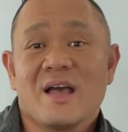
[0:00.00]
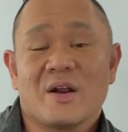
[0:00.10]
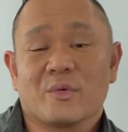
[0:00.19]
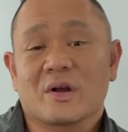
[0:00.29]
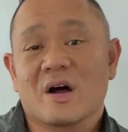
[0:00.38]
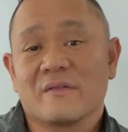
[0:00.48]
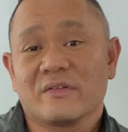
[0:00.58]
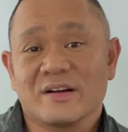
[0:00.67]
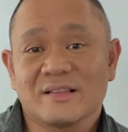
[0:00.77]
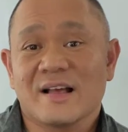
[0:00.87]
and
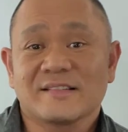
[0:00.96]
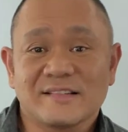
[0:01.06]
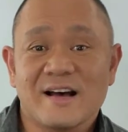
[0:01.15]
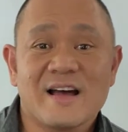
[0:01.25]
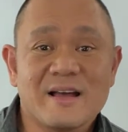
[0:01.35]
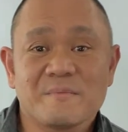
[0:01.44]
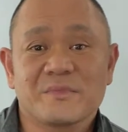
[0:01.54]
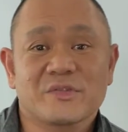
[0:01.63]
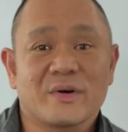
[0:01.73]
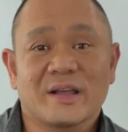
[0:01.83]
recover in less
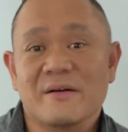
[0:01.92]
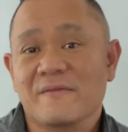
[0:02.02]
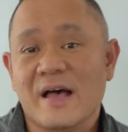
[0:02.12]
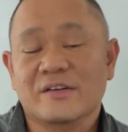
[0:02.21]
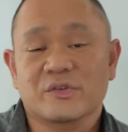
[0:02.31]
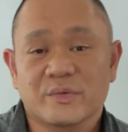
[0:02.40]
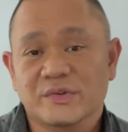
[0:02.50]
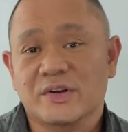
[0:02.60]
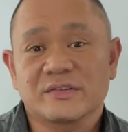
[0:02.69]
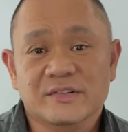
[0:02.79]
time so I get faster
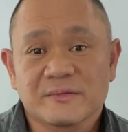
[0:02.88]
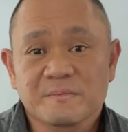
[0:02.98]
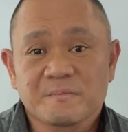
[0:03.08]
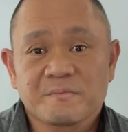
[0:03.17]
results.